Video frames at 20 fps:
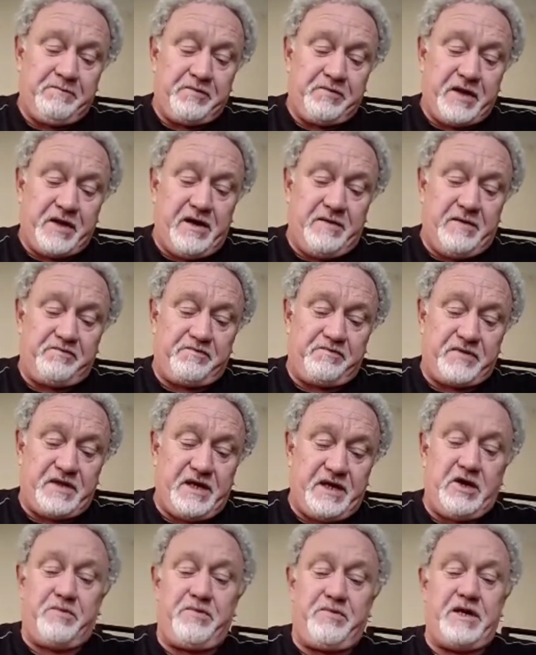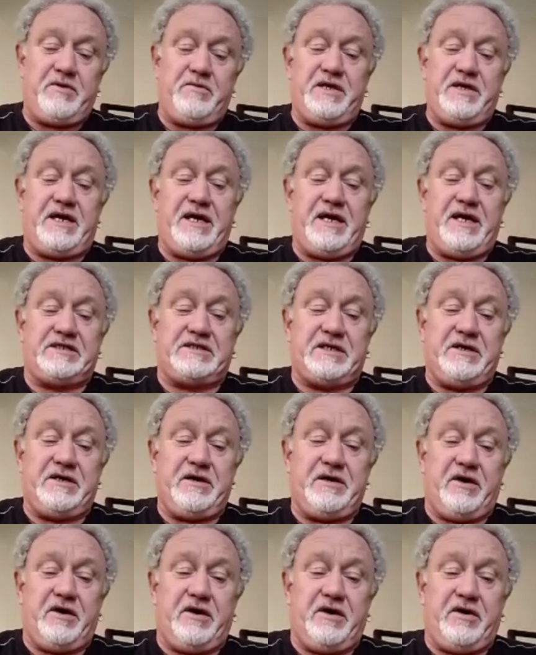They could bring up the kids
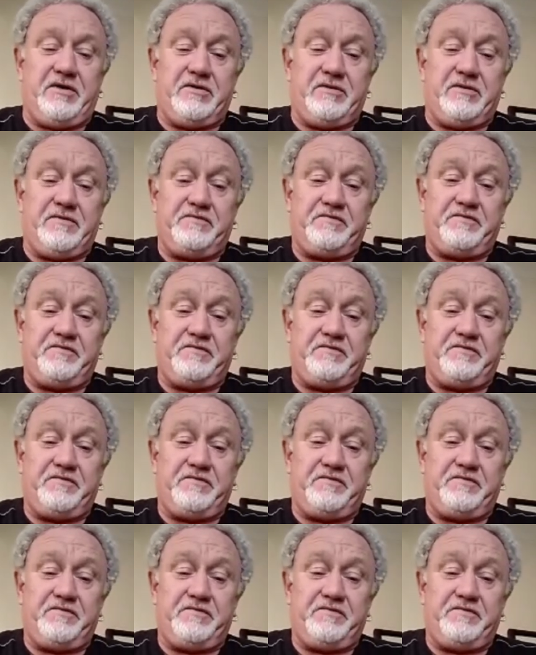on